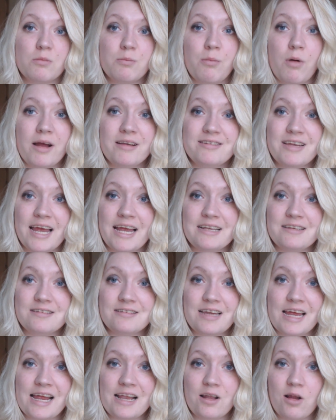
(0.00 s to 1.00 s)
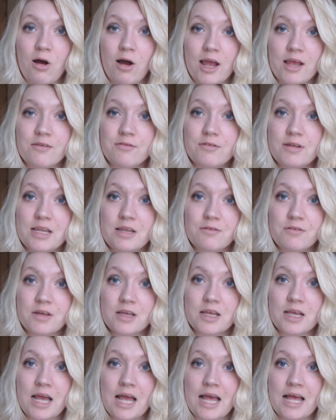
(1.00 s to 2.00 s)
my day-to-day life
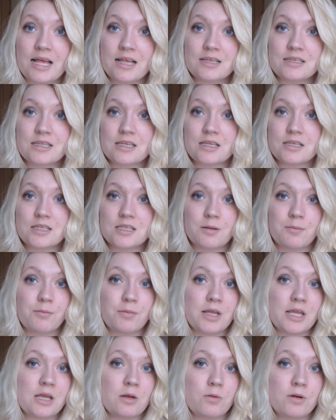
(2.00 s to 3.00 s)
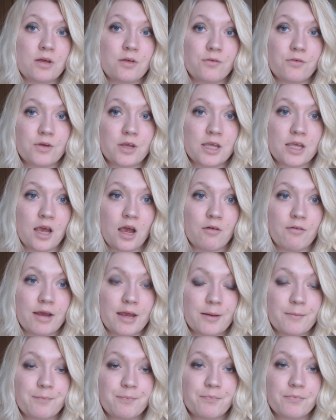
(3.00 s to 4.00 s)
living as somebody with
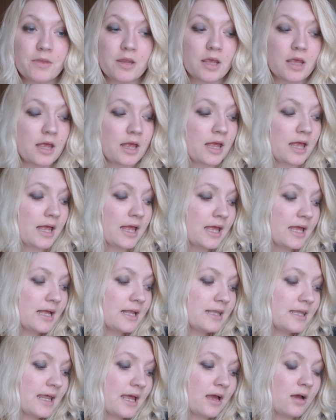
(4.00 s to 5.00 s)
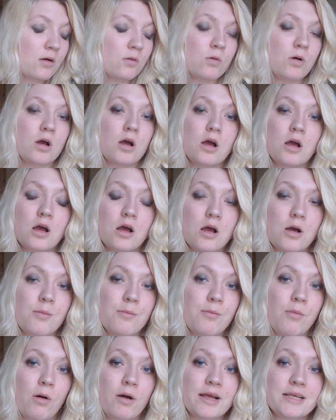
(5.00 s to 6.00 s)
Chiari. Now,
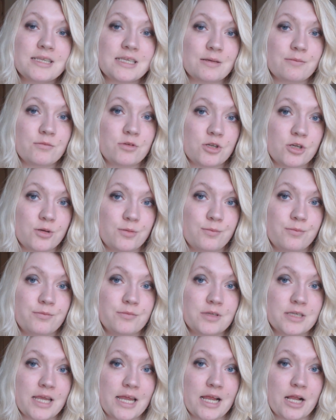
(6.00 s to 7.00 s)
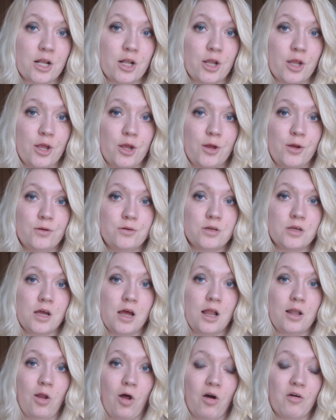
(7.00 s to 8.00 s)
my symptoms include
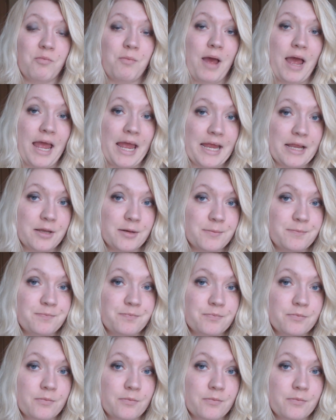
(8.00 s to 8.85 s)
a lot of pain,